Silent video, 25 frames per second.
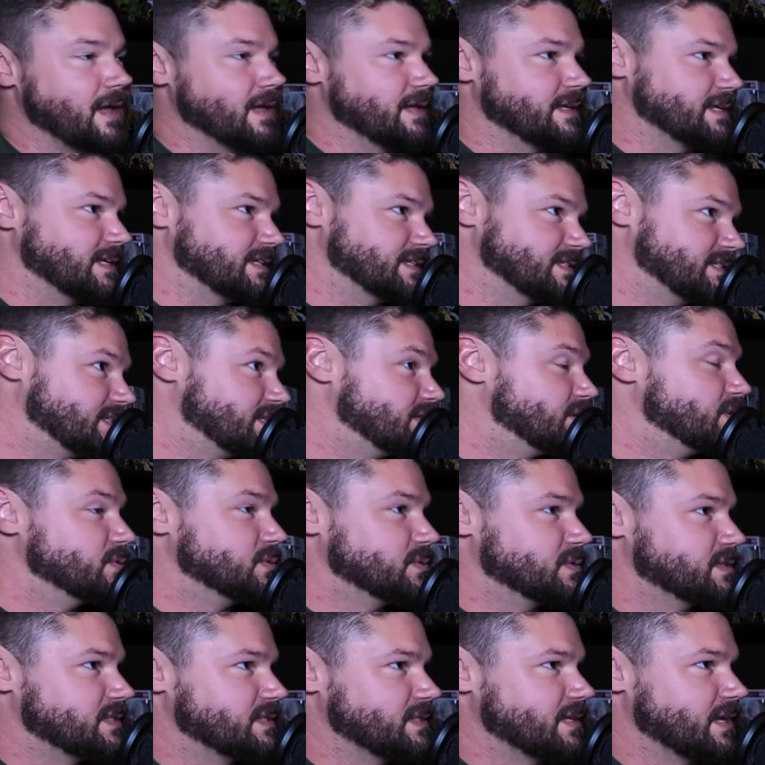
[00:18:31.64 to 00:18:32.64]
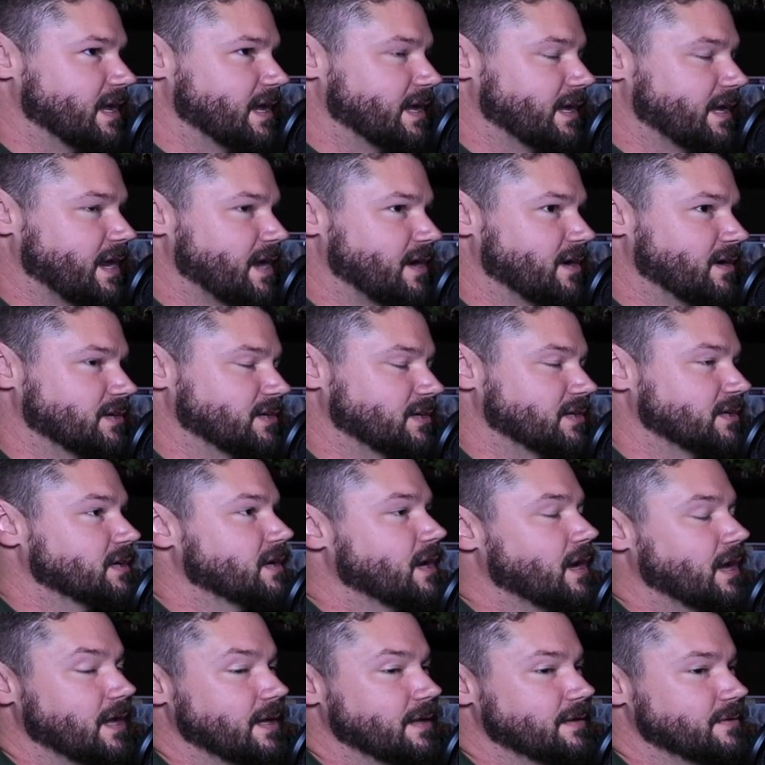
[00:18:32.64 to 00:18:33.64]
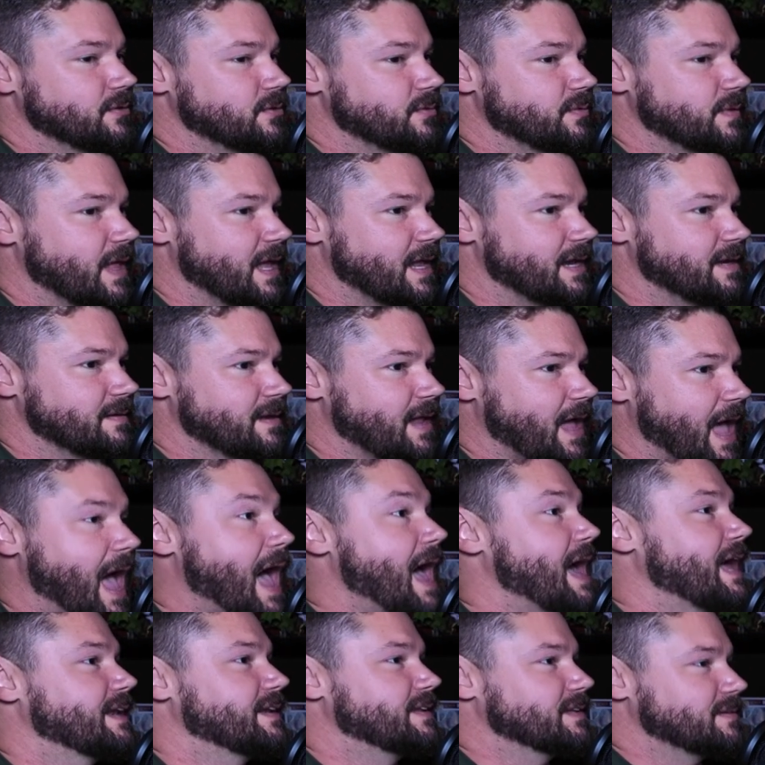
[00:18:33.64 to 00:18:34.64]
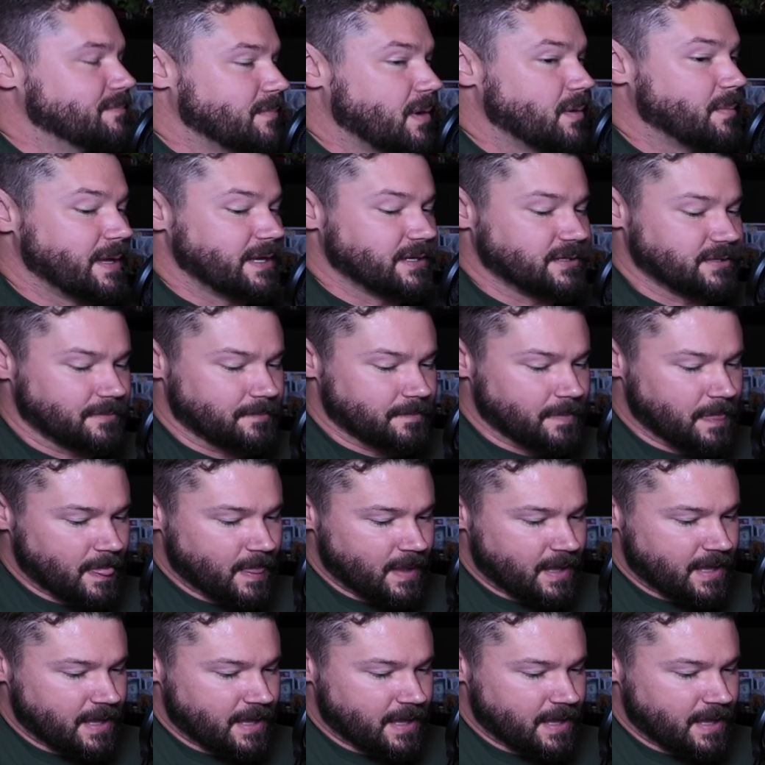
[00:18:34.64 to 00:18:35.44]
he's used a character that had momentum.